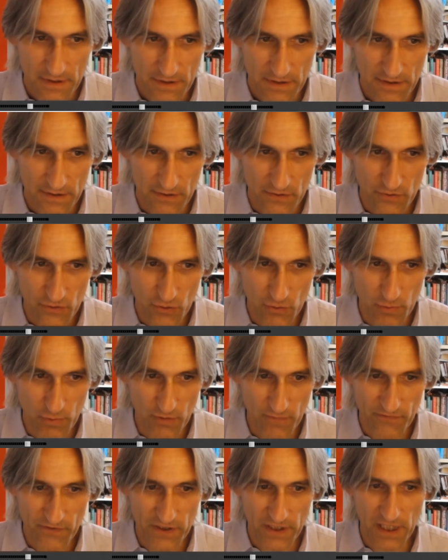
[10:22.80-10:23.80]
So
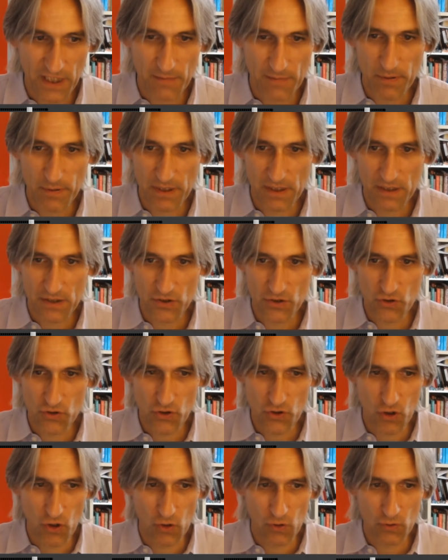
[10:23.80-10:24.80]
Dubov keeping
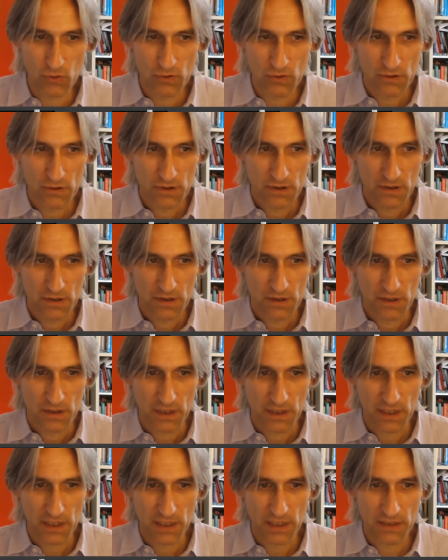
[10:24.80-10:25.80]
control
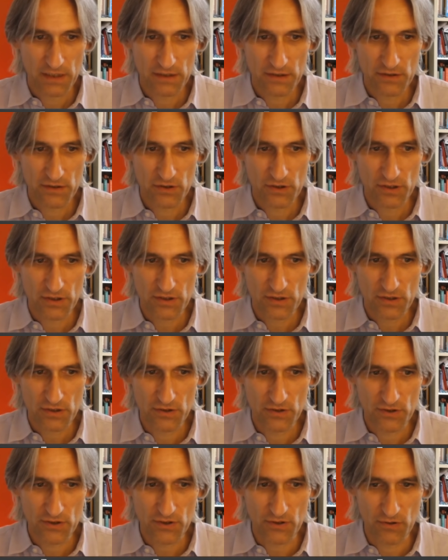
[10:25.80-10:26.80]
and just
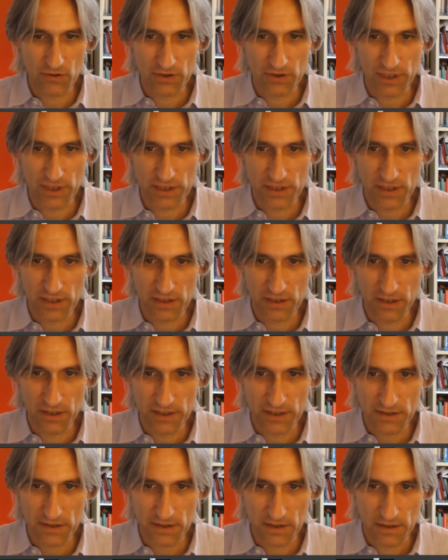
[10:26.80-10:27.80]
consolidating
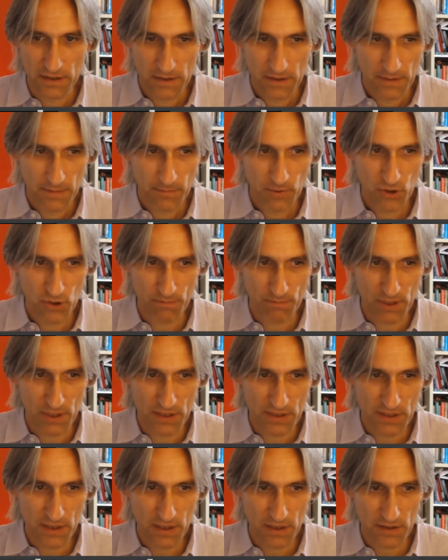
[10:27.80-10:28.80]
nicely. Bishop
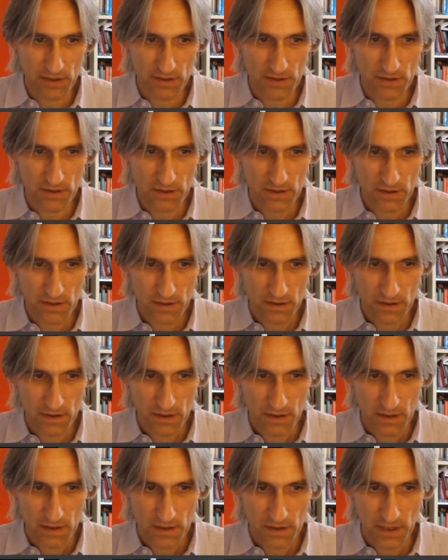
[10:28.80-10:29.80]
b6
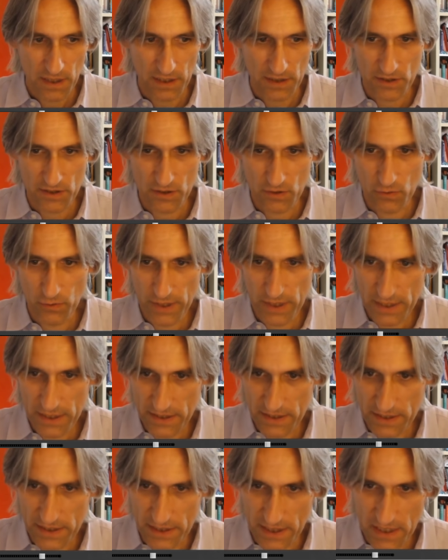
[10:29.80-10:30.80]
attacks the
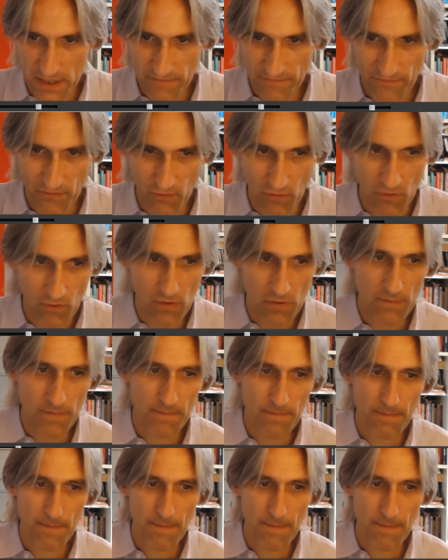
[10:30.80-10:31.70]
queen. d4.